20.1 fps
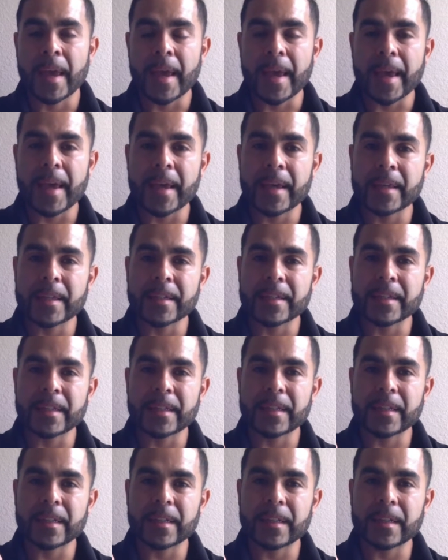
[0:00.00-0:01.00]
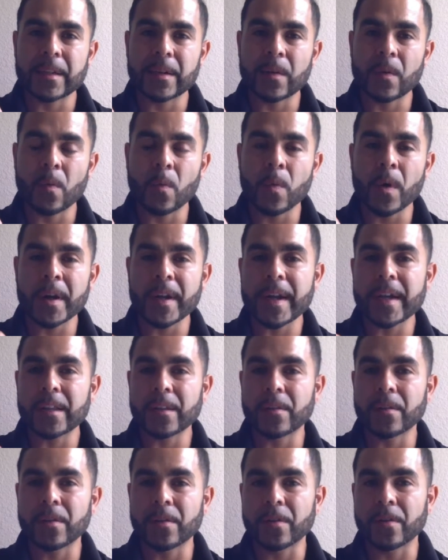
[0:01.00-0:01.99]
And what I
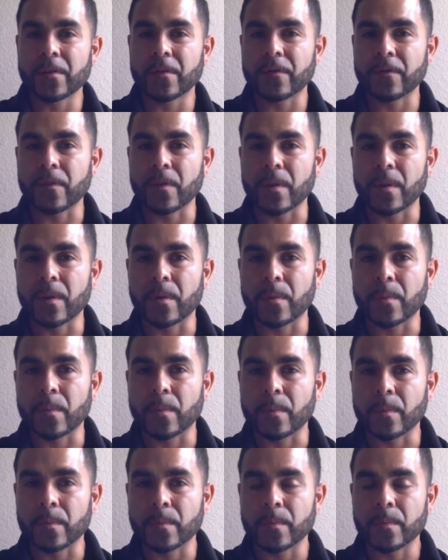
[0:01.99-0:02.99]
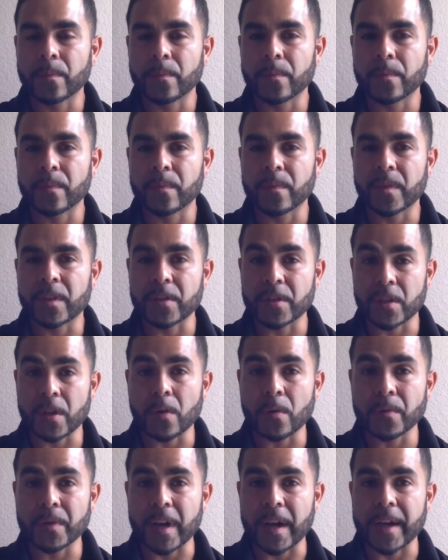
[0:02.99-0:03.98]
learned from the
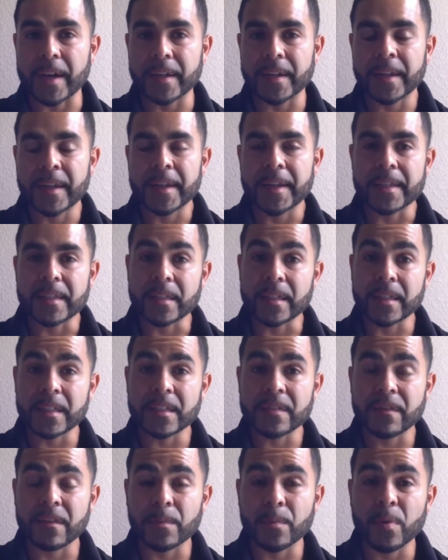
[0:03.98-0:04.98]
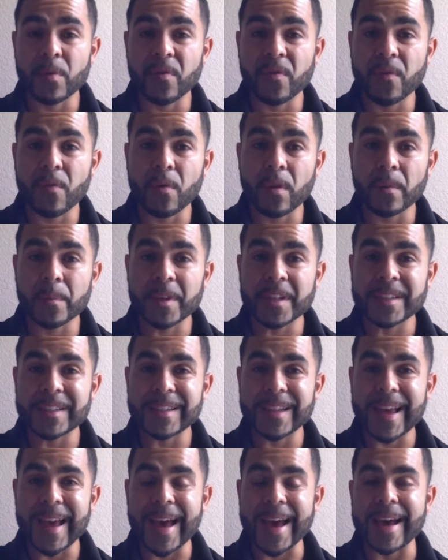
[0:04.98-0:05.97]
zone diet is it is for
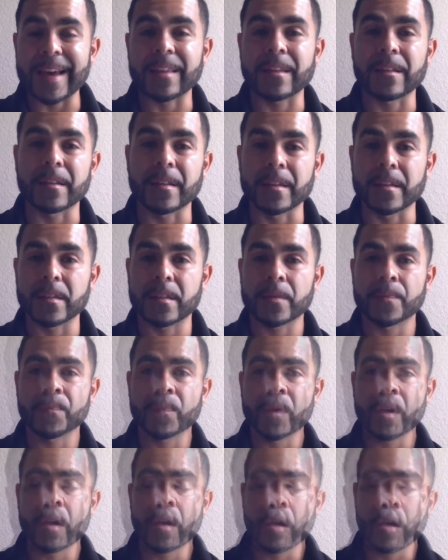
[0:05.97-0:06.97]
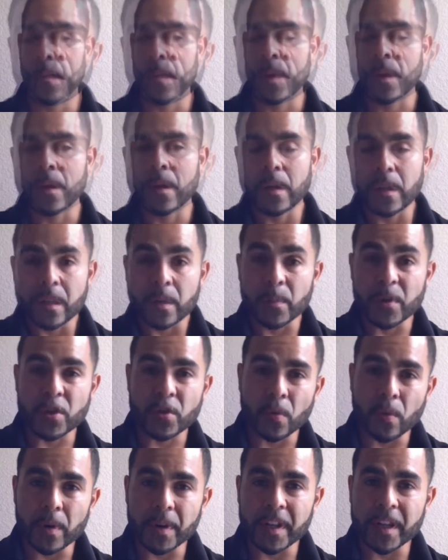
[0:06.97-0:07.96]
performance athletes. The
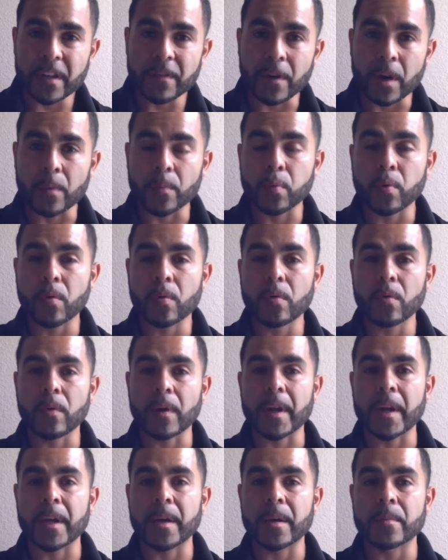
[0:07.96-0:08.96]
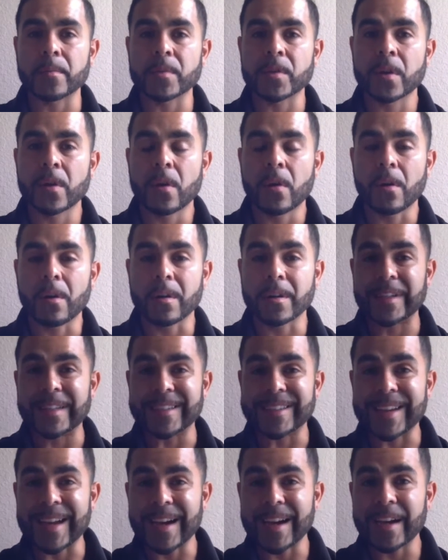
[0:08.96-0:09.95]
majority of our programs are
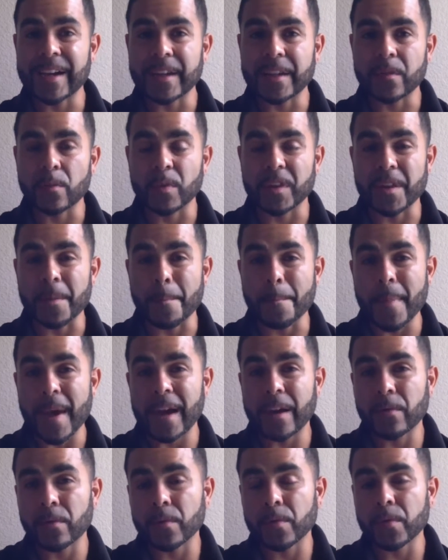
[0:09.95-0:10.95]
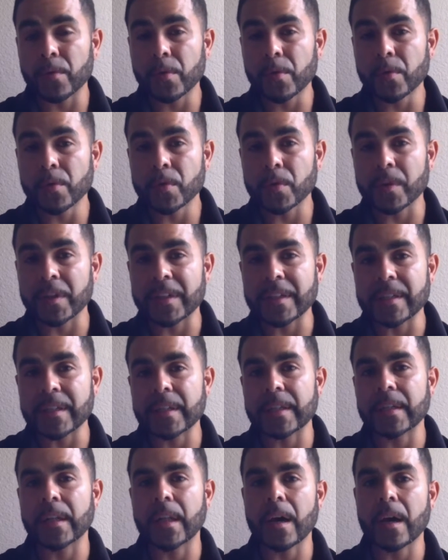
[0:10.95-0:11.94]
designed with the macronutrients
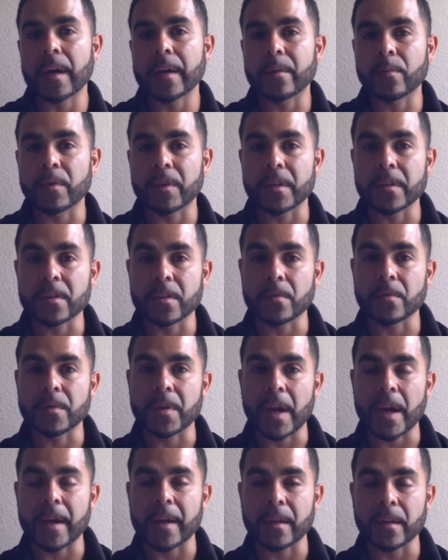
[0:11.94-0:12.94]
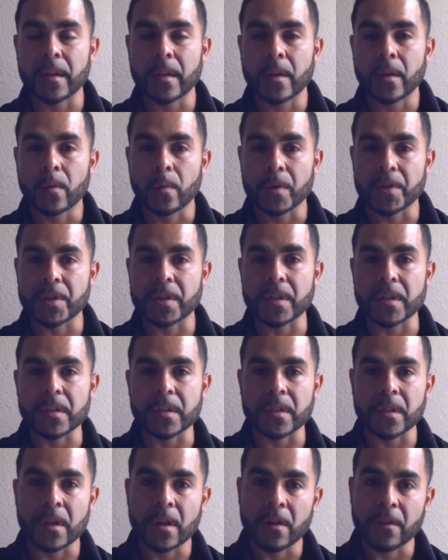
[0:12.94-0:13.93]
in line with the zone diet, which
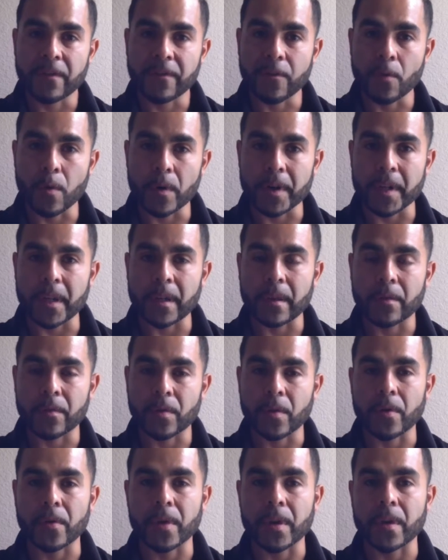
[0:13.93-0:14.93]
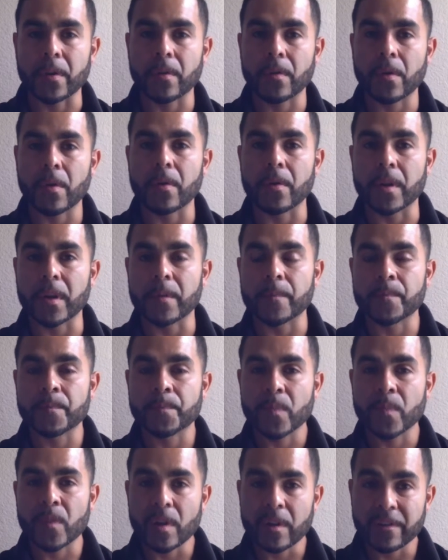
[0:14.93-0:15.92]
is 40, 30, 30.
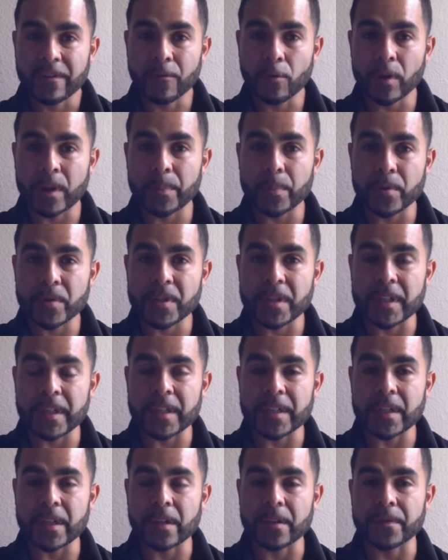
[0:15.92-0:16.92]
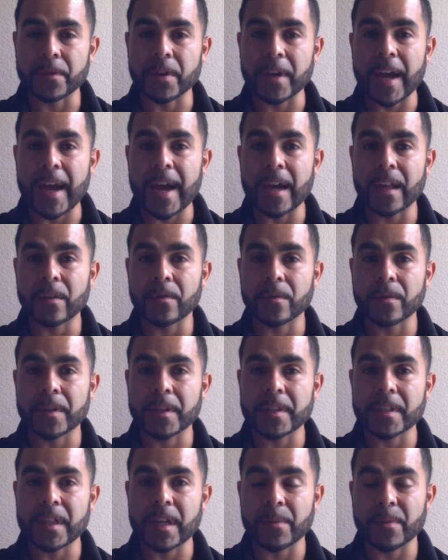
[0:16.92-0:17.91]
40% of your
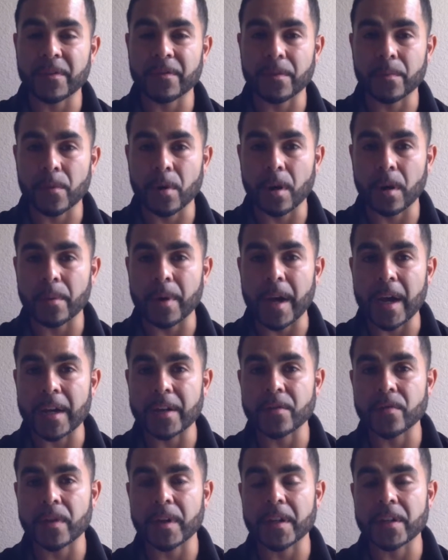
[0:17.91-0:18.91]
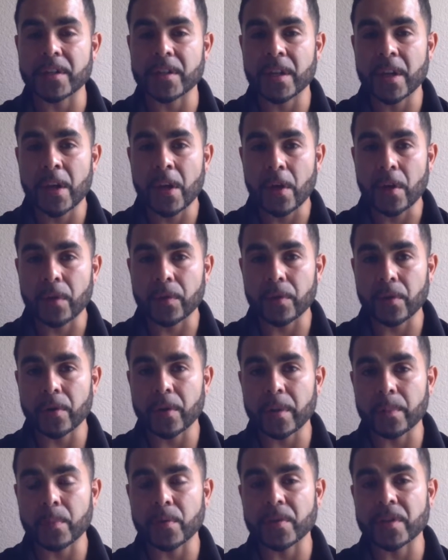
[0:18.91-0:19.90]
calories coming from carbohydrates,
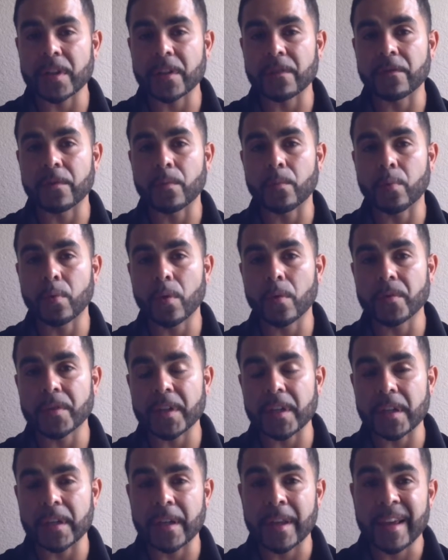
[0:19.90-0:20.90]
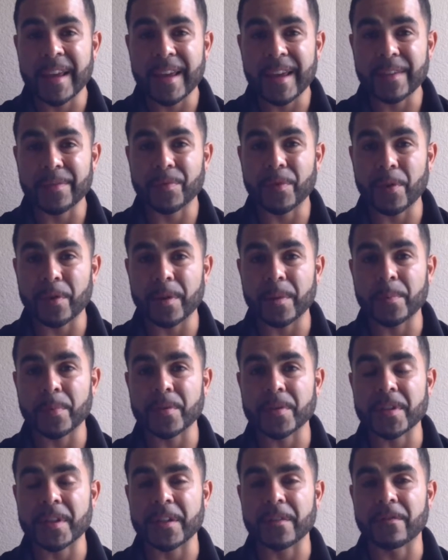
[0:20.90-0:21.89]
30% from protein, and
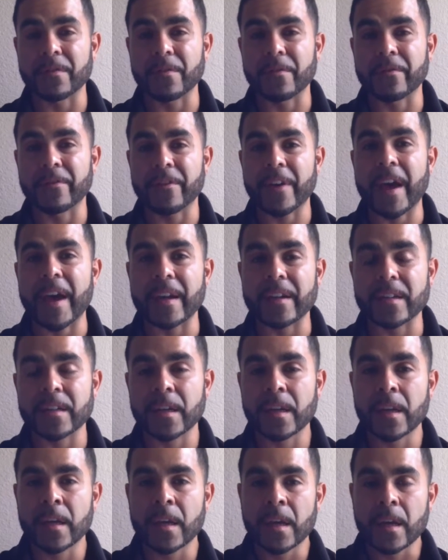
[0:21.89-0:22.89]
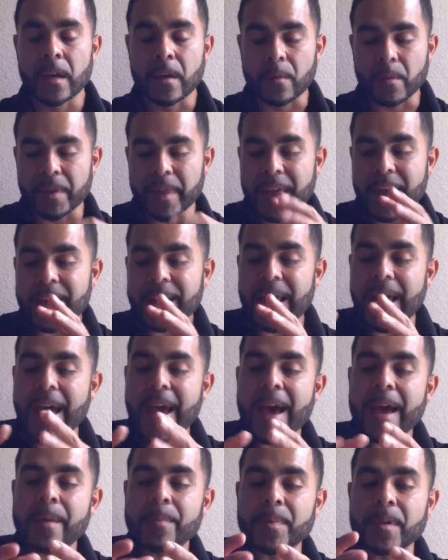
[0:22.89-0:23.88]
30% from fat. When that
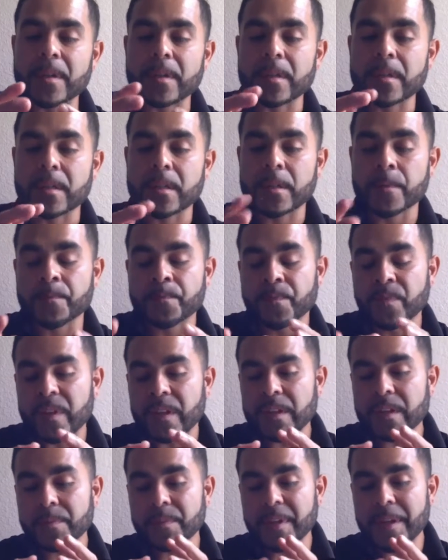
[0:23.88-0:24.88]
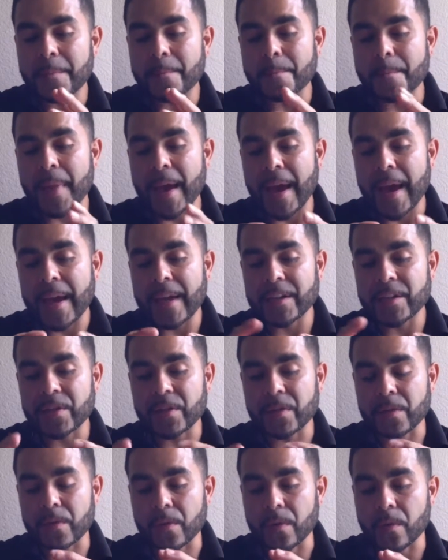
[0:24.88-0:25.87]
happens, something
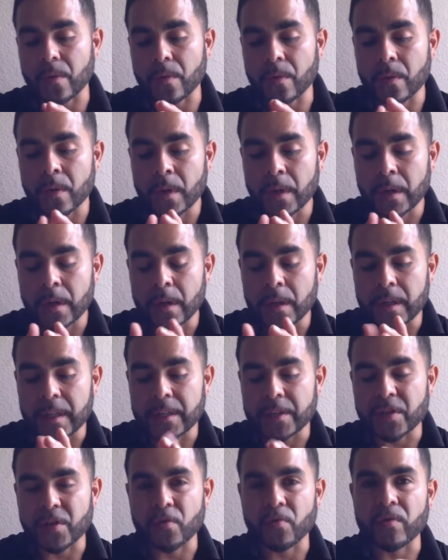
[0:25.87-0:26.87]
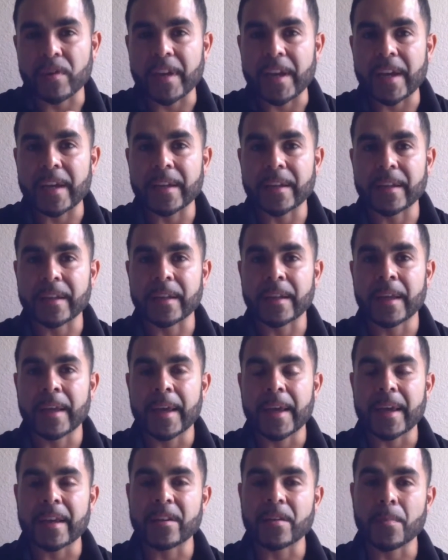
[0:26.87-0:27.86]
magical is created
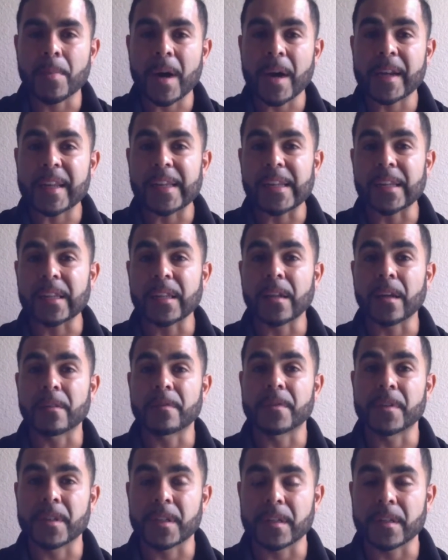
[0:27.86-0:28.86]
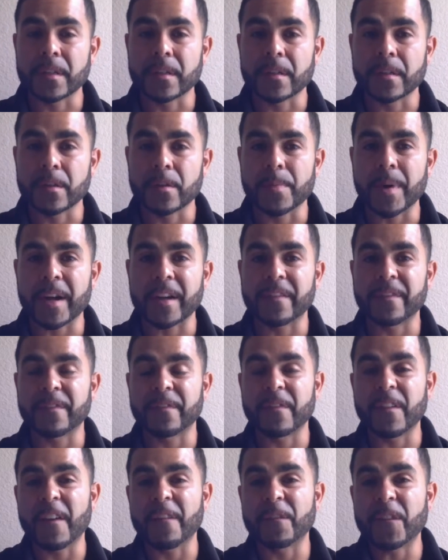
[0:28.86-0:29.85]
and your body loves it. Your body
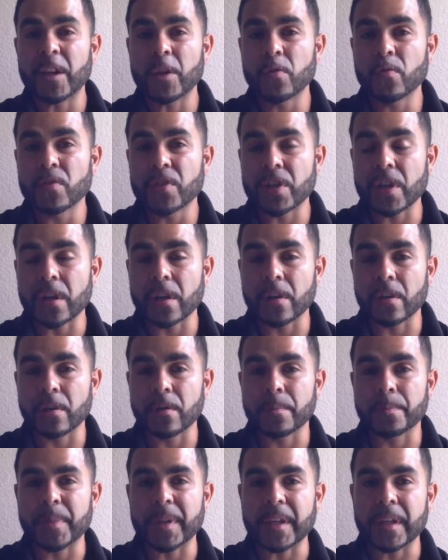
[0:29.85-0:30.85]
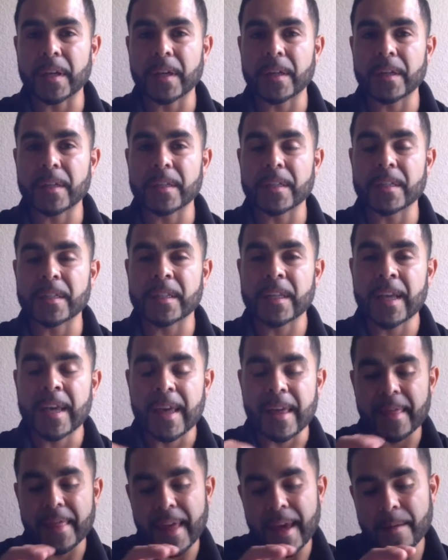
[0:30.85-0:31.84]
feels younger because
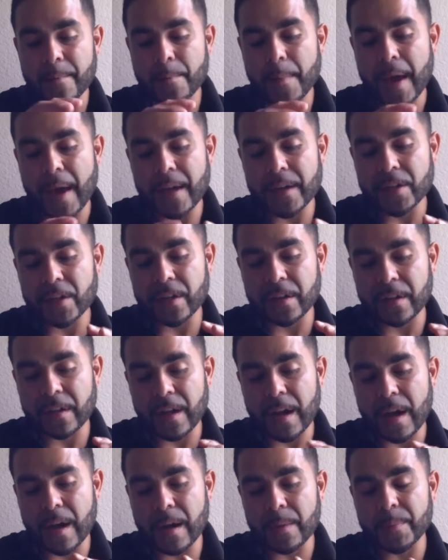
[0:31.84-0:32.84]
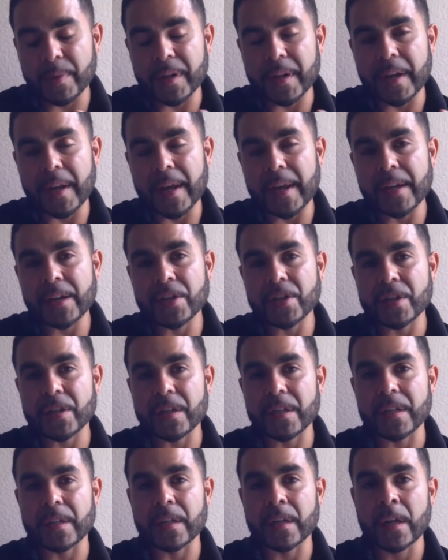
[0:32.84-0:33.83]
that magic
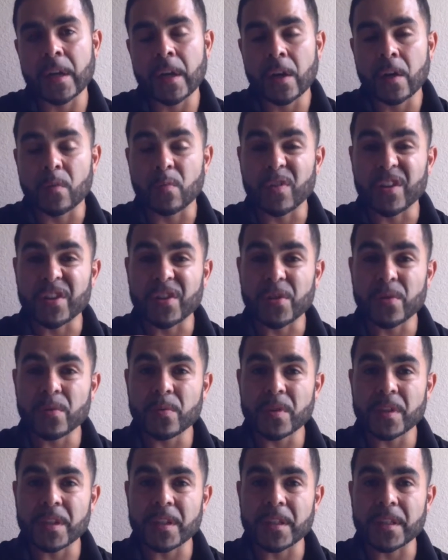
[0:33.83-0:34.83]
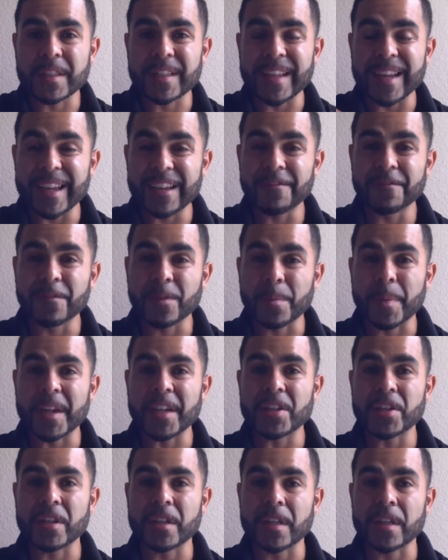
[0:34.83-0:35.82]
combination reduces
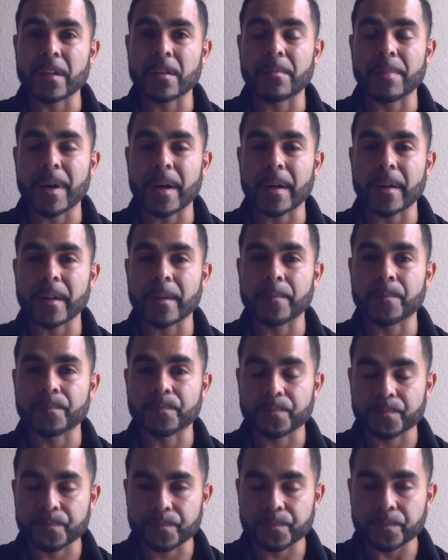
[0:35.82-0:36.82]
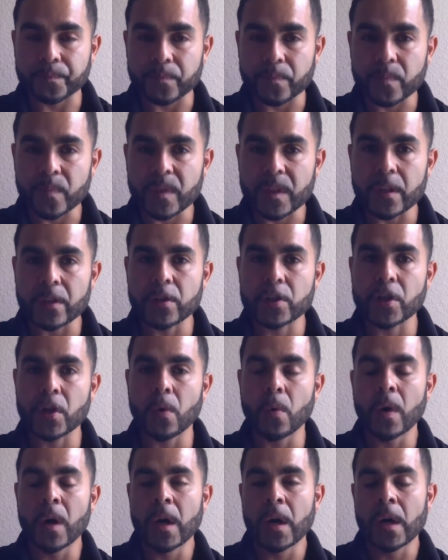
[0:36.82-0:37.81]
inflammation in your body.
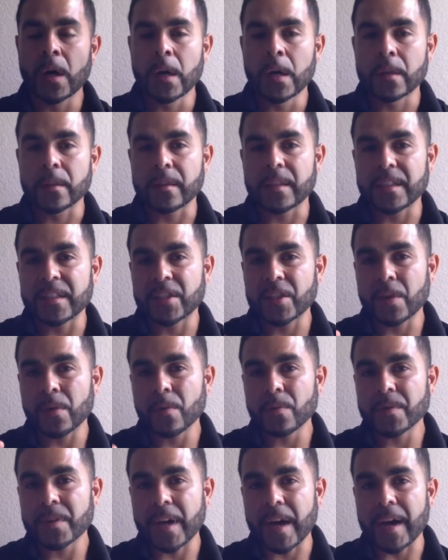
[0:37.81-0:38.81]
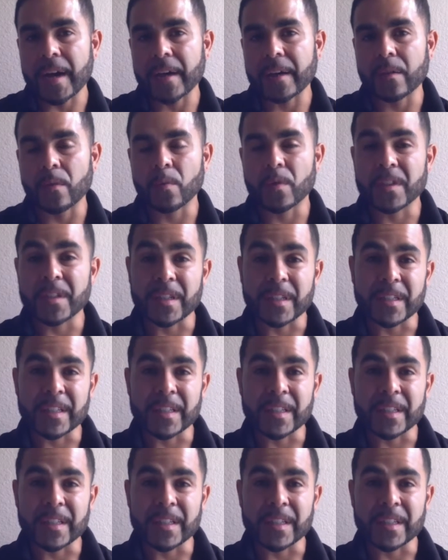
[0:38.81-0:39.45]
So the zone diet was a